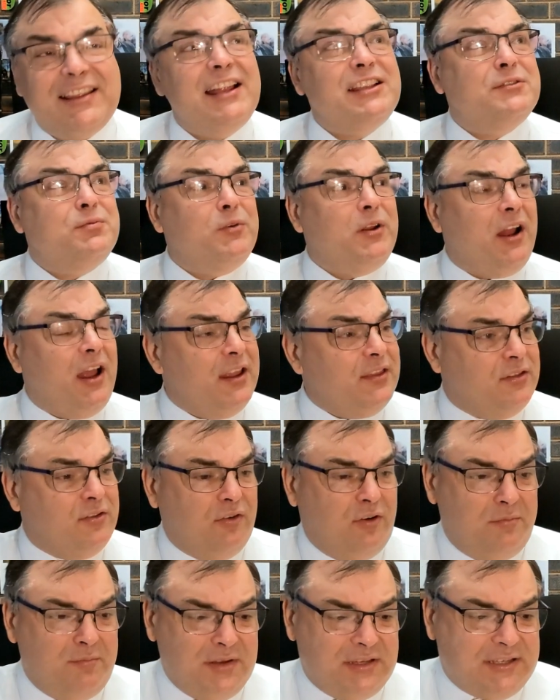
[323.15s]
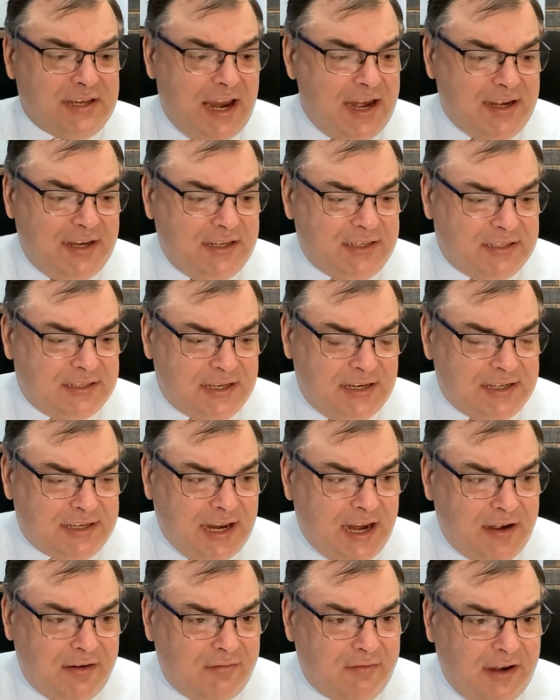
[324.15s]
That's what I thought Mercedes
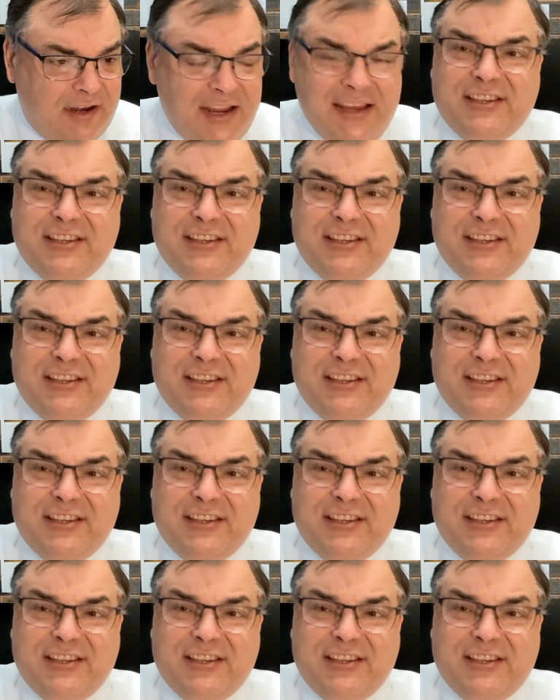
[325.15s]
Centenary.